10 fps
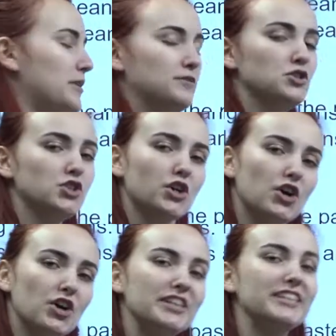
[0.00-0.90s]
of
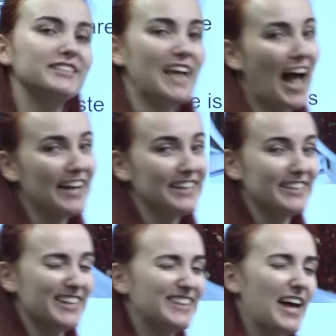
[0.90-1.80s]
sugar is
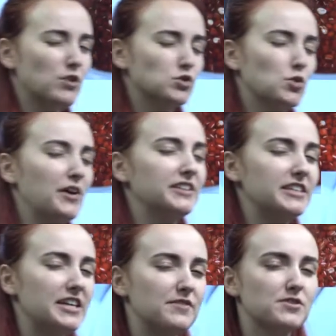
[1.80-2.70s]
added, and that's what
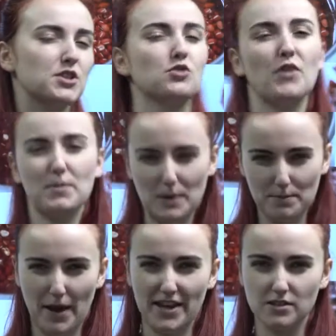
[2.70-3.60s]
gives the red bean
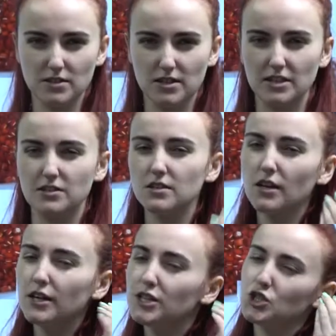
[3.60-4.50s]
paste its
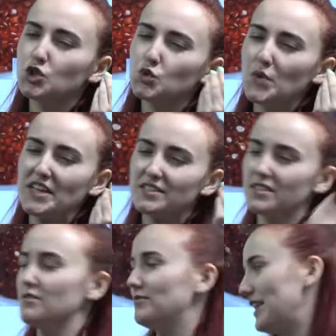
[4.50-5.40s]

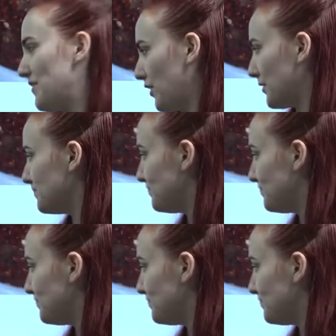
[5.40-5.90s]
sweet flavor.